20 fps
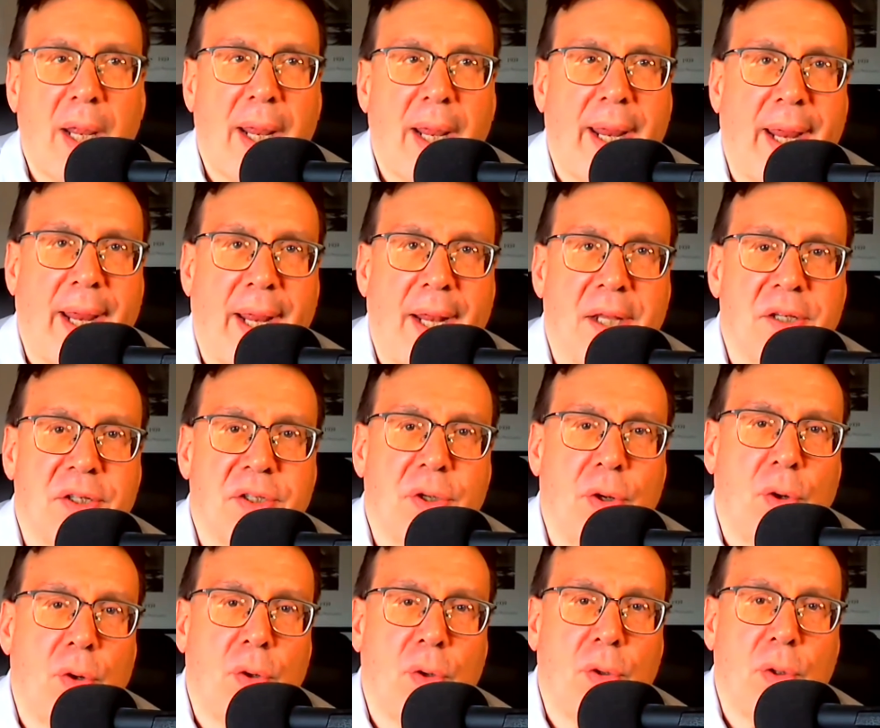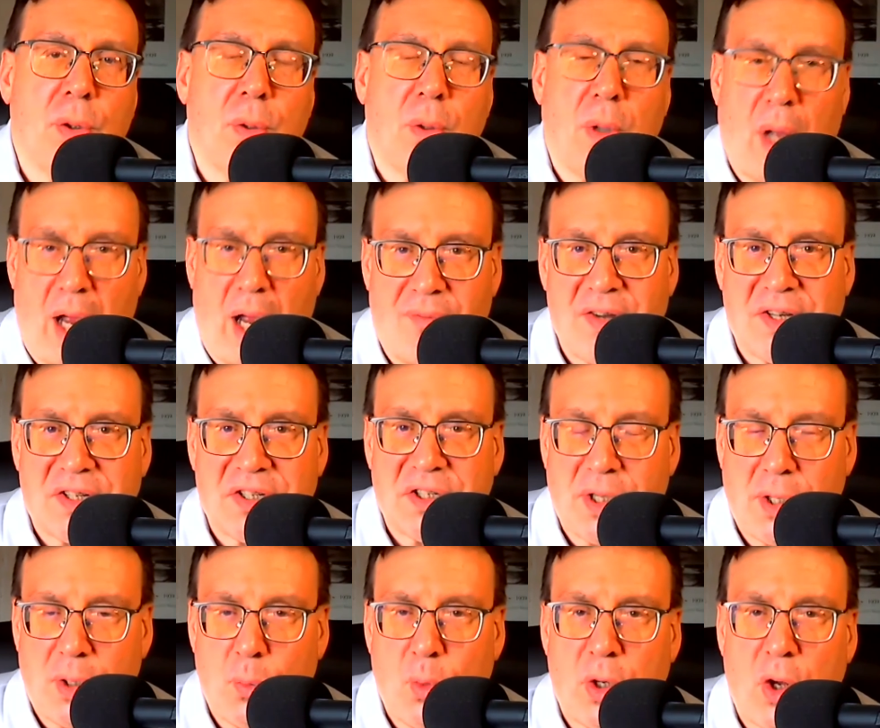And so
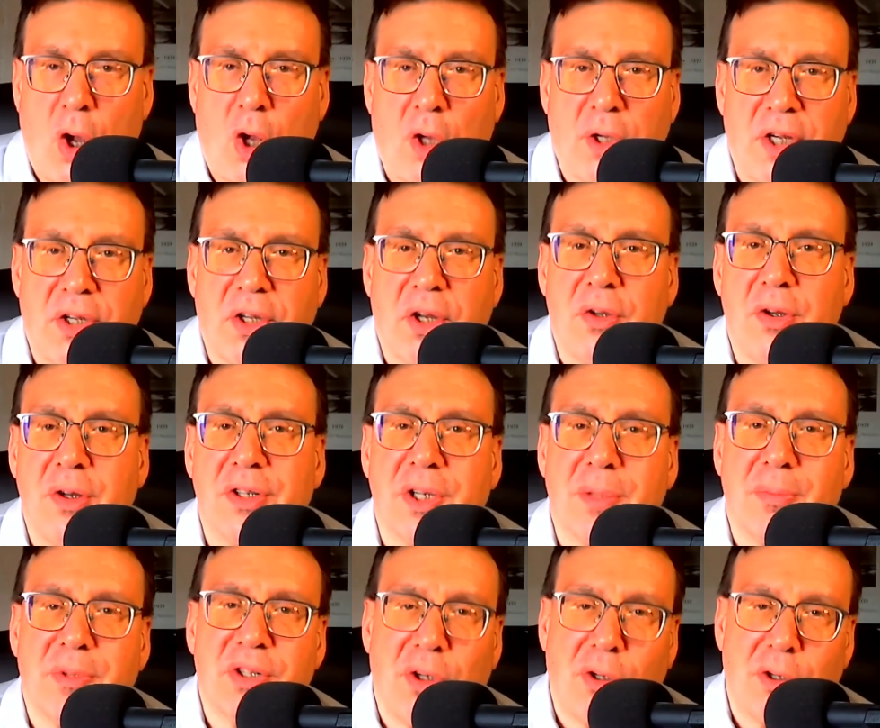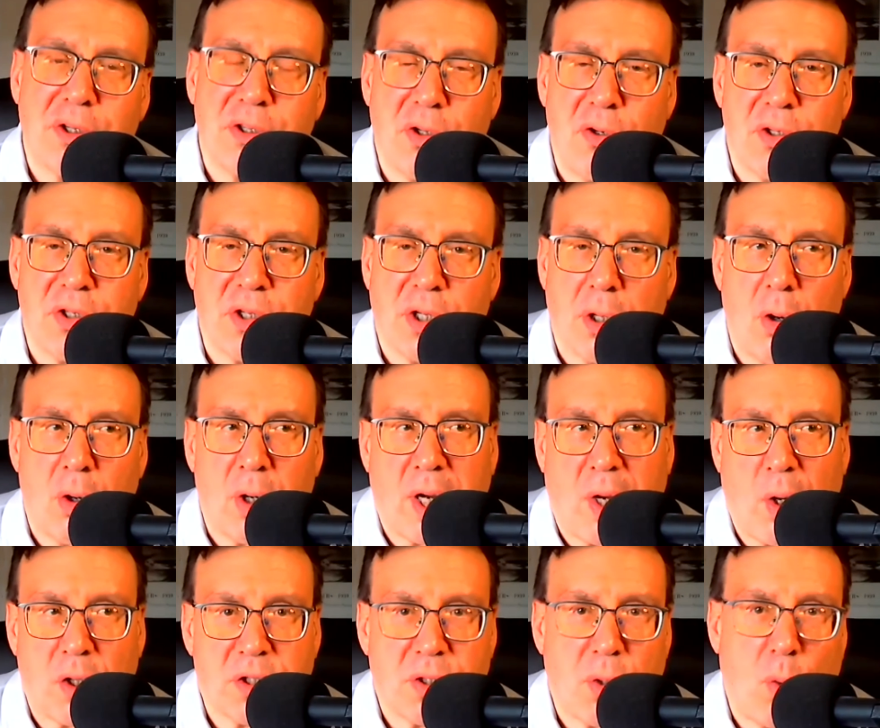obviously, we all need to do some soul searching.
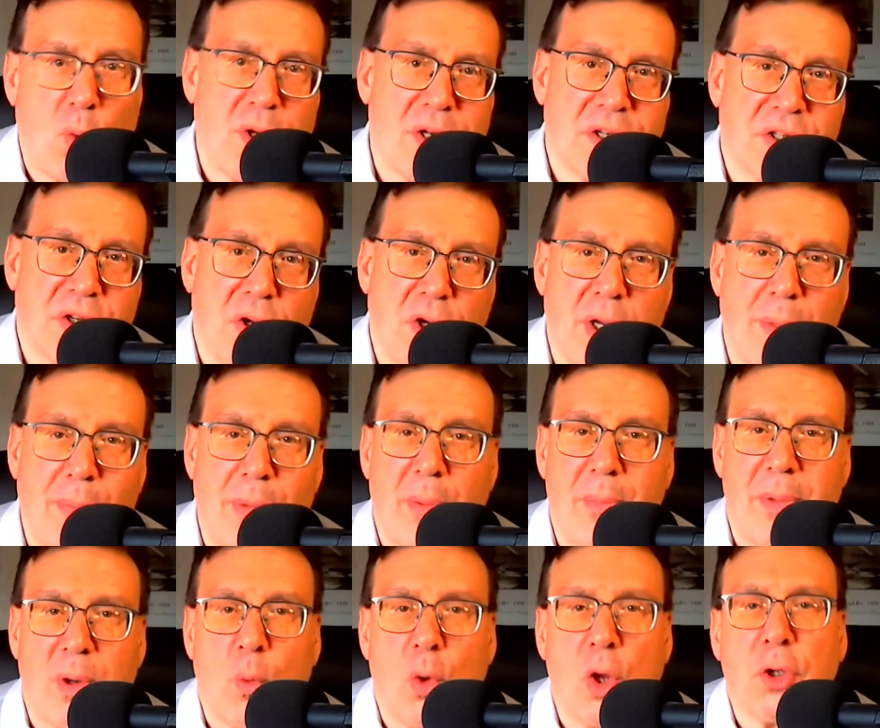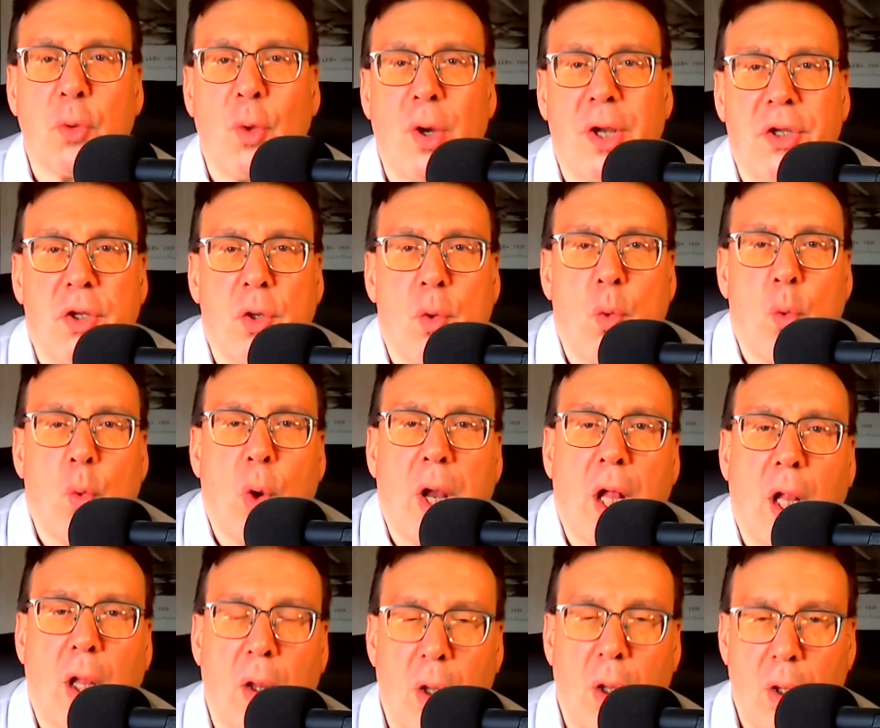Okay, so what is good about me? What do I do
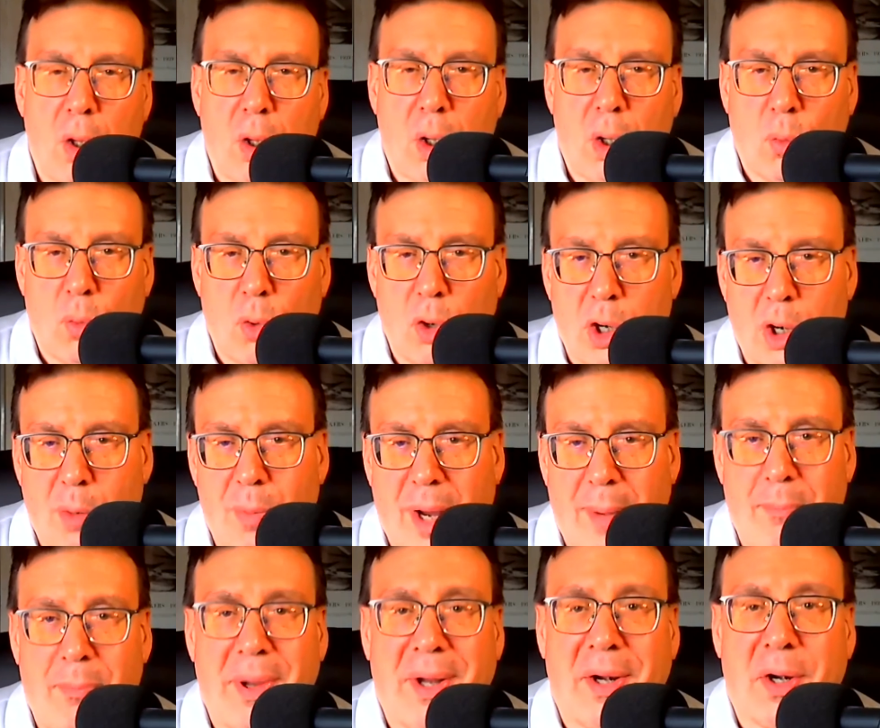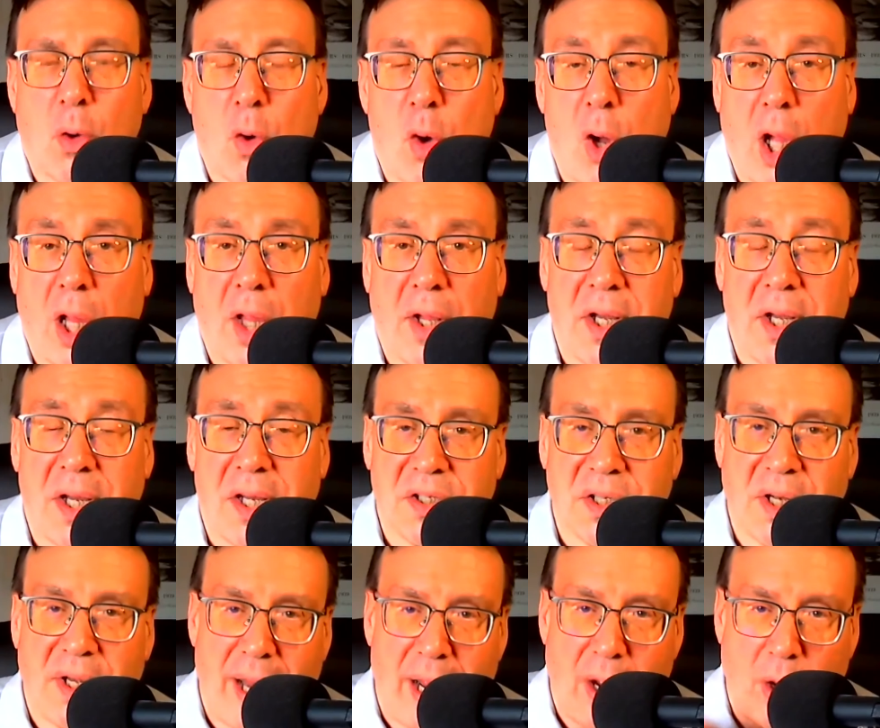well? What are my better qualities,
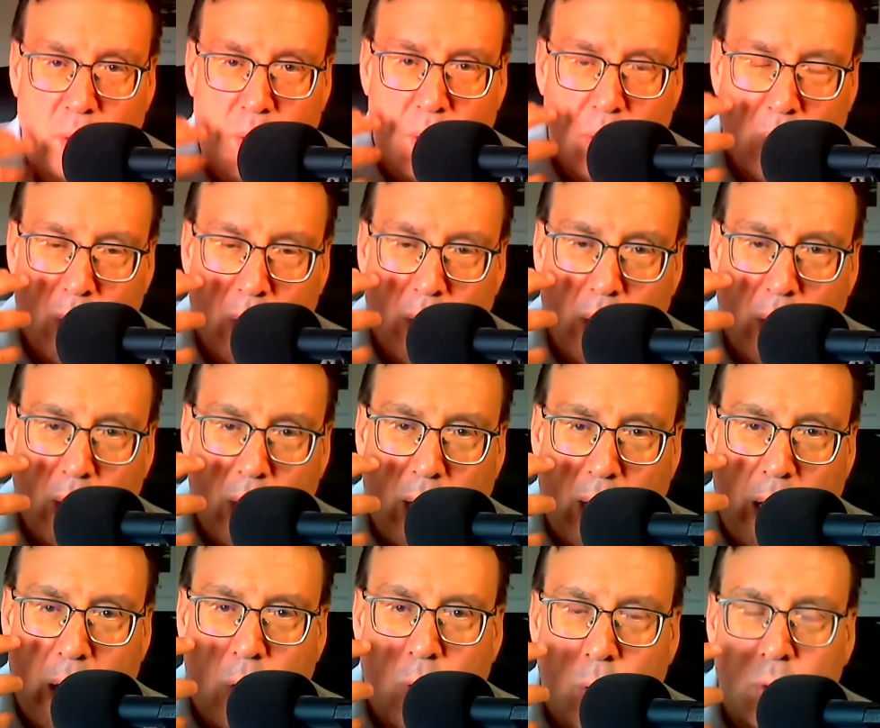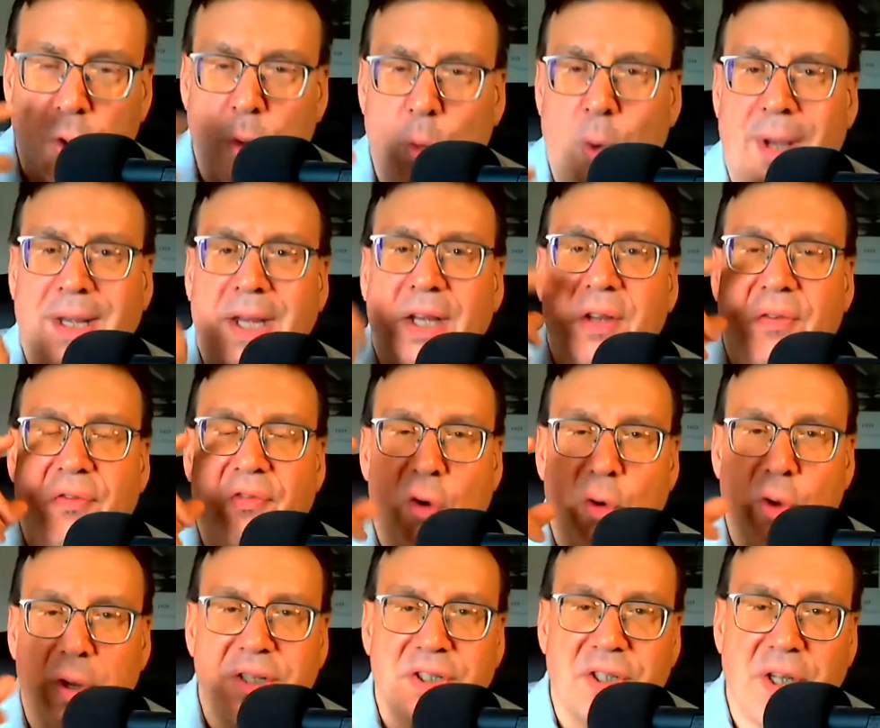and how do I need to
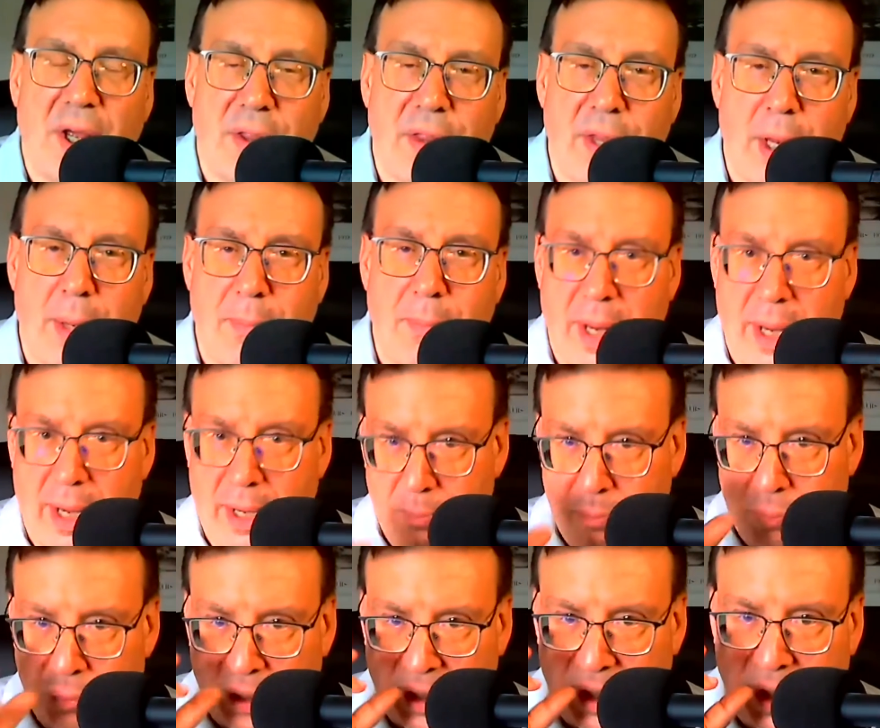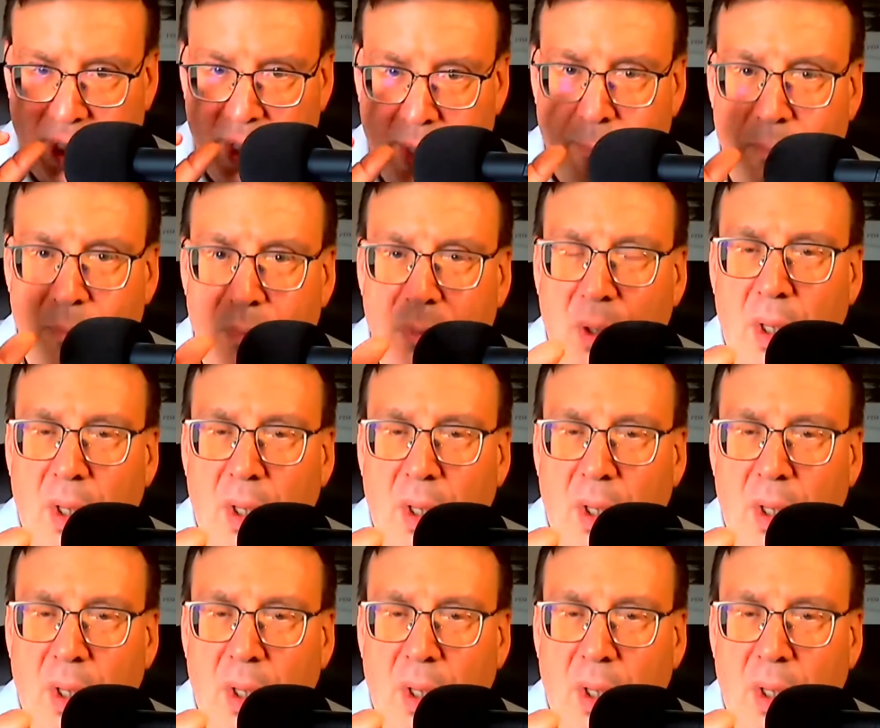focus on them and bring them